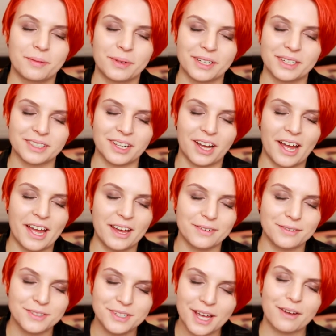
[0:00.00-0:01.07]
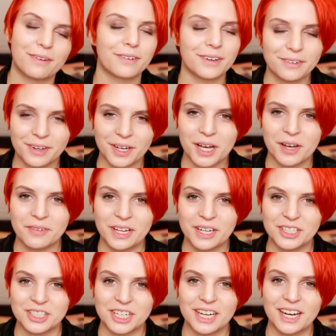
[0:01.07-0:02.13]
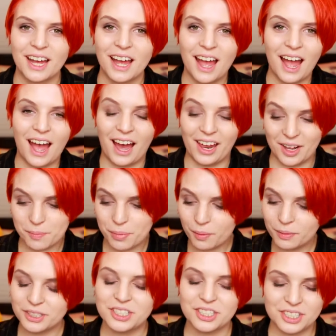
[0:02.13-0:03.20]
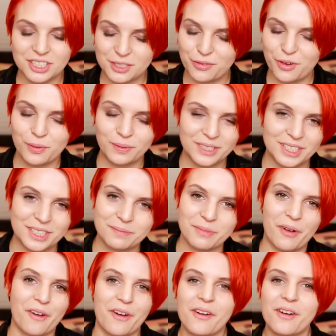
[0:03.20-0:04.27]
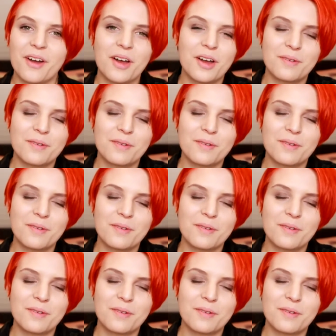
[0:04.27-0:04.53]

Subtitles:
because I have definitely run out of energy and I probably should just film this tomorrow,